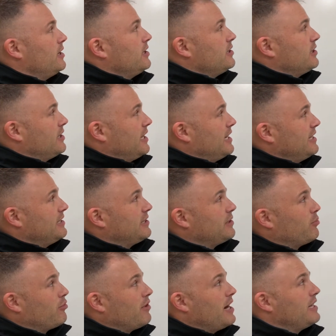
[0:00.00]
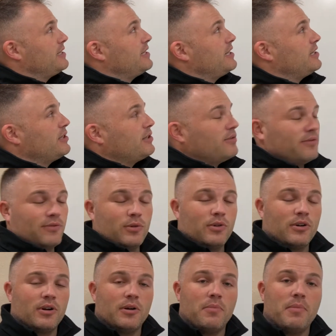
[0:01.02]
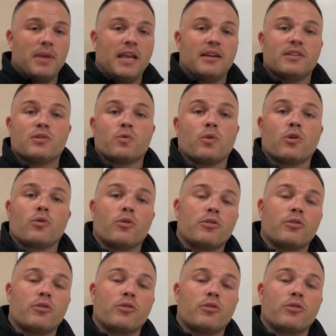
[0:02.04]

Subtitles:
So that is the process for maintenance work